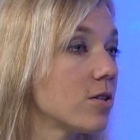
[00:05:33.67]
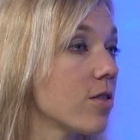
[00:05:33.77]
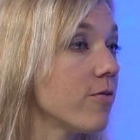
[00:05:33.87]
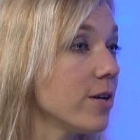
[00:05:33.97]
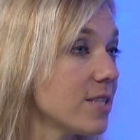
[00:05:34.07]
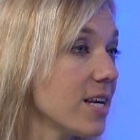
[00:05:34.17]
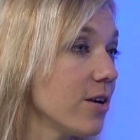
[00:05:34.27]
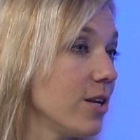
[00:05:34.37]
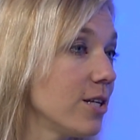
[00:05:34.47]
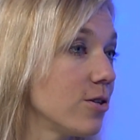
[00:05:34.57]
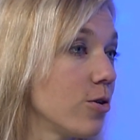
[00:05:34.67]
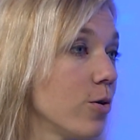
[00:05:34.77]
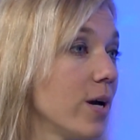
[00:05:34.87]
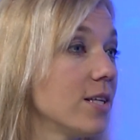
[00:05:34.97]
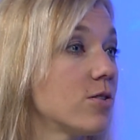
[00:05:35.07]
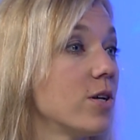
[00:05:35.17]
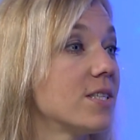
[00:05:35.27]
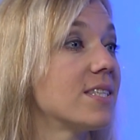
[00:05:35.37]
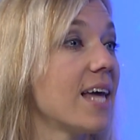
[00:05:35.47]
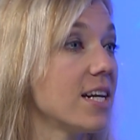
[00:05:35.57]
So the first thing you need to do is to
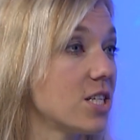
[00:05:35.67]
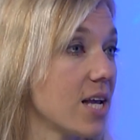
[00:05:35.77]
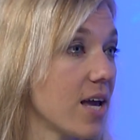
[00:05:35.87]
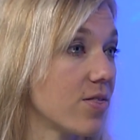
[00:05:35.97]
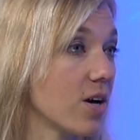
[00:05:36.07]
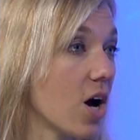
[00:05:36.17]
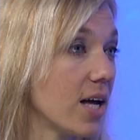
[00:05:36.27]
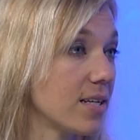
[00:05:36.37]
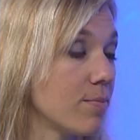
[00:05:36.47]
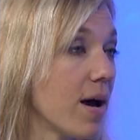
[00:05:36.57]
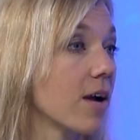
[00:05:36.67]
instantiate the content